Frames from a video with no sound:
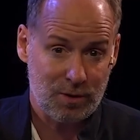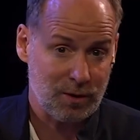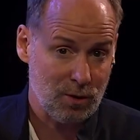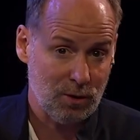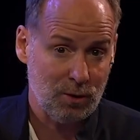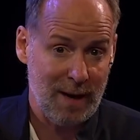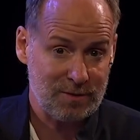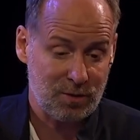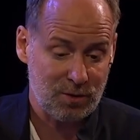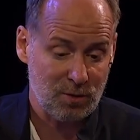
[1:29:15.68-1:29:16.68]
to the girl who
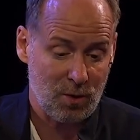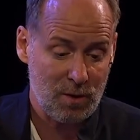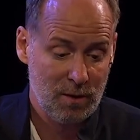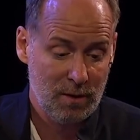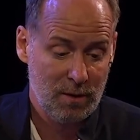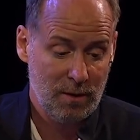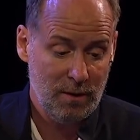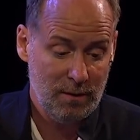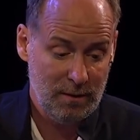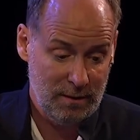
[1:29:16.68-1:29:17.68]
answered the door.
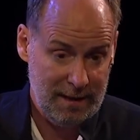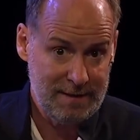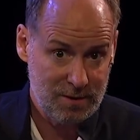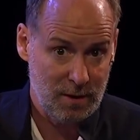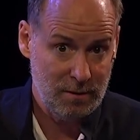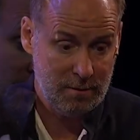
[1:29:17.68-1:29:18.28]
Yes, sir.